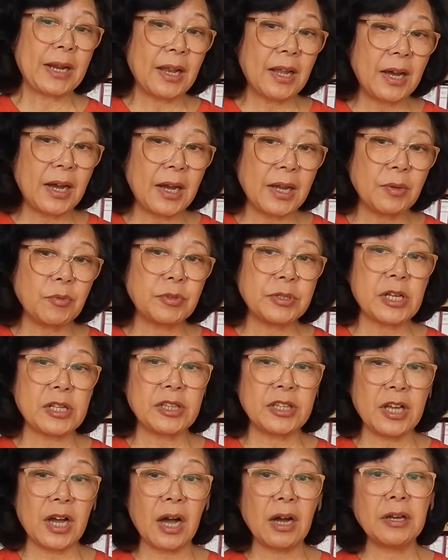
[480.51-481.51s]
line with a
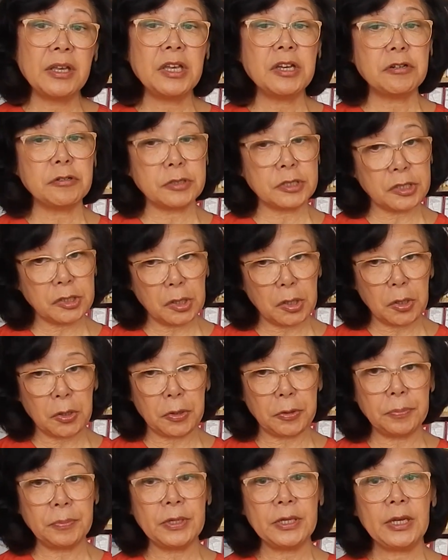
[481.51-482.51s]
downhill
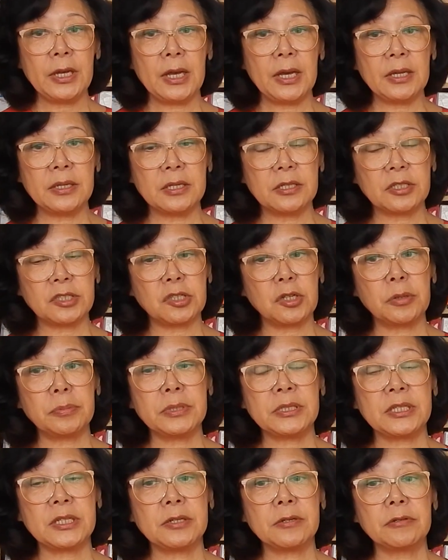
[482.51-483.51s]
slope, and the slope
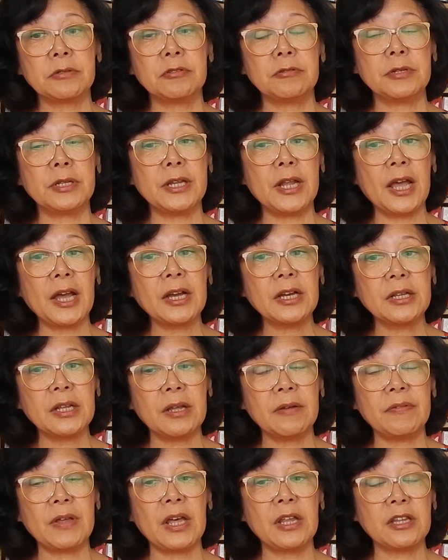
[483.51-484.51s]
is equal to
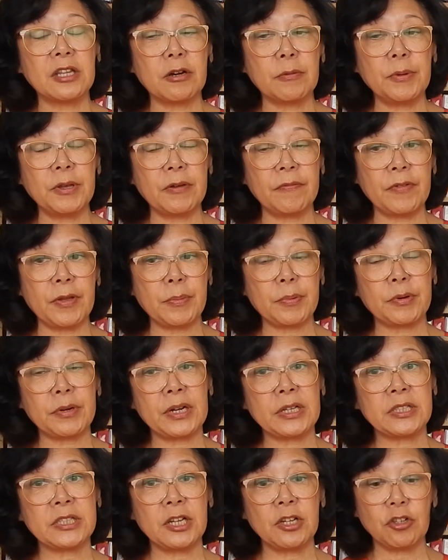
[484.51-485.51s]
negative enthalpy of
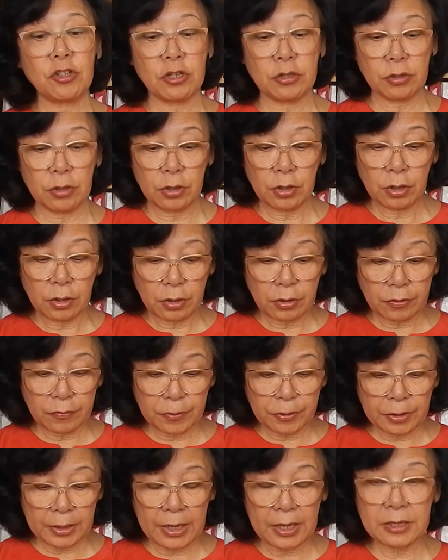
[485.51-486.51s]
vaporization
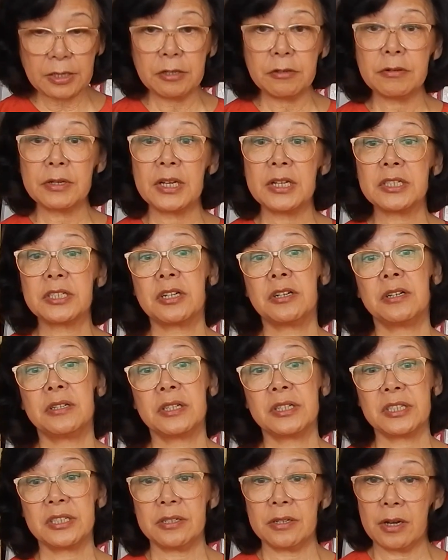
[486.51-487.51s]
over ideal gas
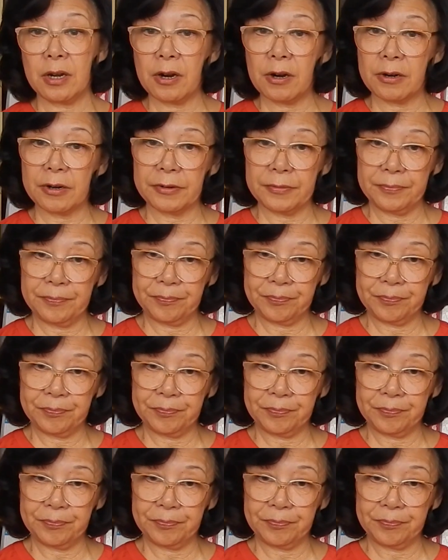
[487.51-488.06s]
constant R.